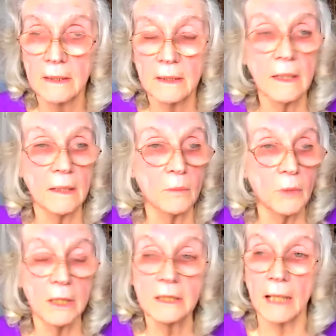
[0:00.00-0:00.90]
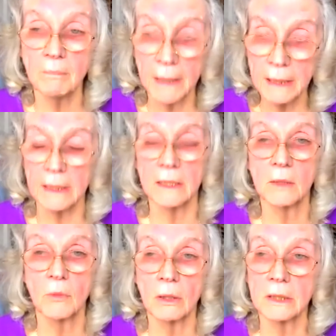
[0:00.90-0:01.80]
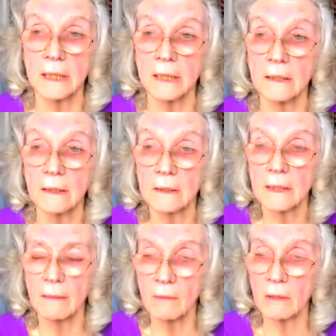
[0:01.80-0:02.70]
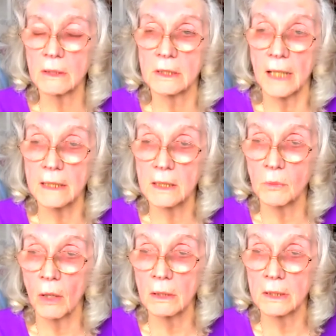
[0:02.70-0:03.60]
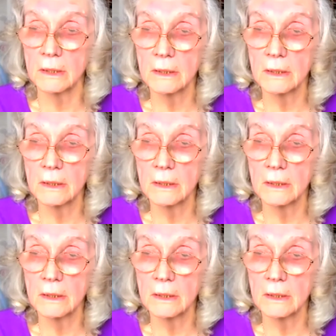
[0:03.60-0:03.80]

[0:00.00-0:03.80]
In other words, they've been in squatting, they've lost their squat,